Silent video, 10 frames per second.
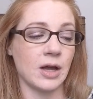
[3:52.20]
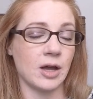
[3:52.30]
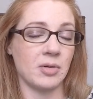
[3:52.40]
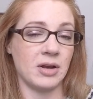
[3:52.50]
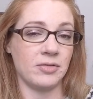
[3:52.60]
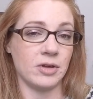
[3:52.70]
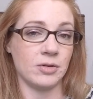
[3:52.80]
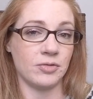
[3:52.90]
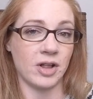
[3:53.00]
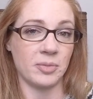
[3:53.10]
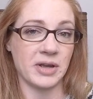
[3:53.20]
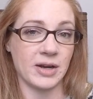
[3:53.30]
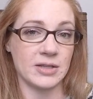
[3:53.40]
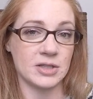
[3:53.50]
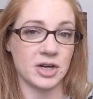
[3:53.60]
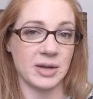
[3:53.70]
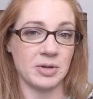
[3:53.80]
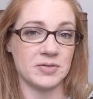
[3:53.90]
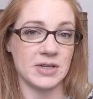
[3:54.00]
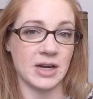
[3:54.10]
And if you follow me on Instagram,
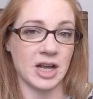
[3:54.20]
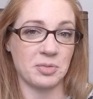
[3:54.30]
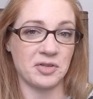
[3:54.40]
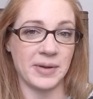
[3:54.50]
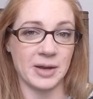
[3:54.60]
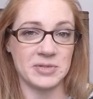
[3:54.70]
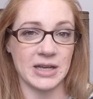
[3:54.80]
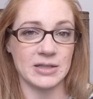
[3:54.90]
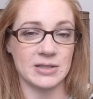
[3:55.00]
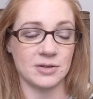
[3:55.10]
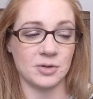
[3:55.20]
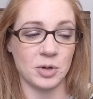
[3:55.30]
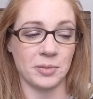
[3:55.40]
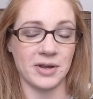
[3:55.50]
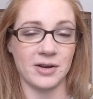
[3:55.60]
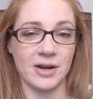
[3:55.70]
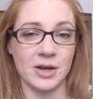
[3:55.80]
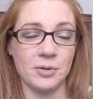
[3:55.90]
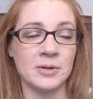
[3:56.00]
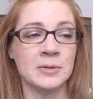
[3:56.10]
you've seen a couple of my updates, so you probably already
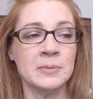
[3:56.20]
know.